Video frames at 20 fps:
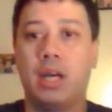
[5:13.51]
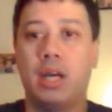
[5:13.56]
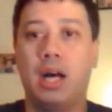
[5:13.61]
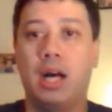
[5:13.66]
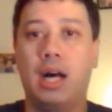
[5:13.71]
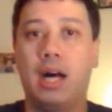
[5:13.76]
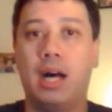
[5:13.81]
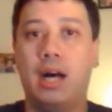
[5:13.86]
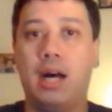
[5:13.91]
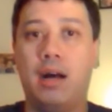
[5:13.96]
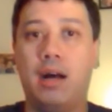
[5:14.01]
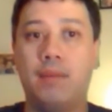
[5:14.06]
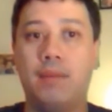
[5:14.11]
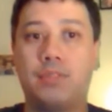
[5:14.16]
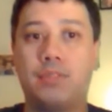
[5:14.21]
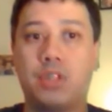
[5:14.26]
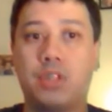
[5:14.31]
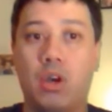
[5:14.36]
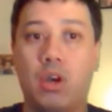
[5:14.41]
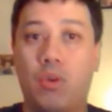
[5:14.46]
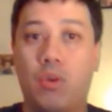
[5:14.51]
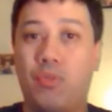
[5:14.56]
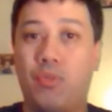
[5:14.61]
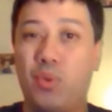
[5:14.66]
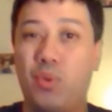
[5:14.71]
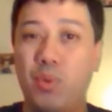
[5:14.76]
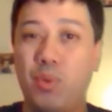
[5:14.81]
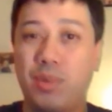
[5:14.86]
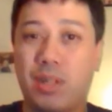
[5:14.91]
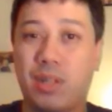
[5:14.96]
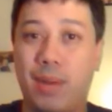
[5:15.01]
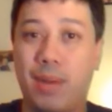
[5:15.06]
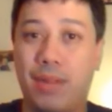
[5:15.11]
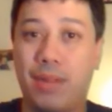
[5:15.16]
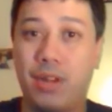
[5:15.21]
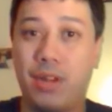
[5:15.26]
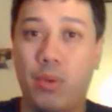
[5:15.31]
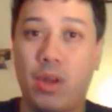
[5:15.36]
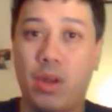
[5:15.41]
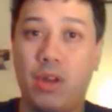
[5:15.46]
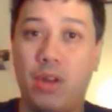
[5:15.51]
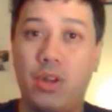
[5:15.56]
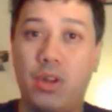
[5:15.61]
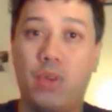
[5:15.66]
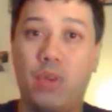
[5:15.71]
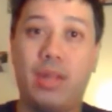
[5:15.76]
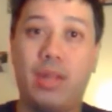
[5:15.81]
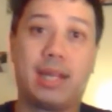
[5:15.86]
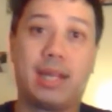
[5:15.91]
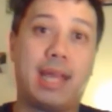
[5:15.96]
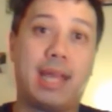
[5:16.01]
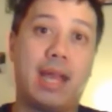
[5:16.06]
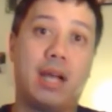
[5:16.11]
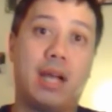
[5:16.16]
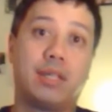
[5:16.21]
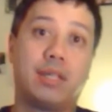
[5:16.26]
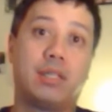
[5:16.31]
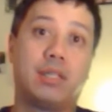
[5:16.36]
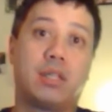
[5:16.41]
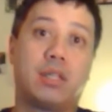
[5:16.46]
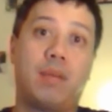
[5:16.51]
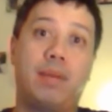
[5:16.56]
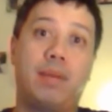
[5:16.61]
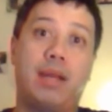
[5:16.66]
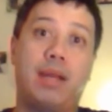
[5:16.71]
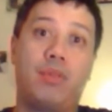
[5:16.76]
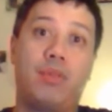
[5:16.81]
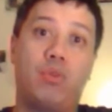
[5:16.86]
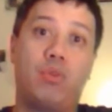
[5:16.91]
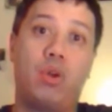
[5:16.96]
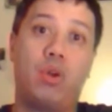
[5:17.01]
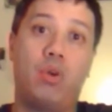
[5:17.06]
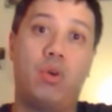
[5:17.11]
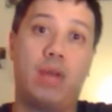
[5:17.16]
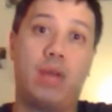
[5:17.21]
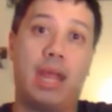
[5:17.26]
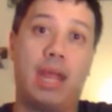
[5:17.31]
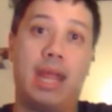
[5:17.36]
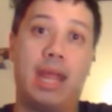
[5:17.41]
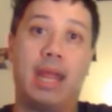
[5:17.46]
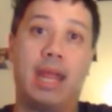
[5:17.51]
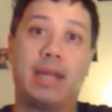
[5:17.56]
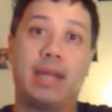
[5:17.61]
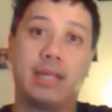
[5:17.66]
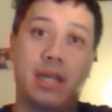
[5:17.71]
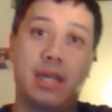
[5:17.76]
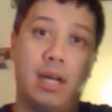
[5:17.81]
So for rumors going out there, we all know that Chaos is coming down the road, and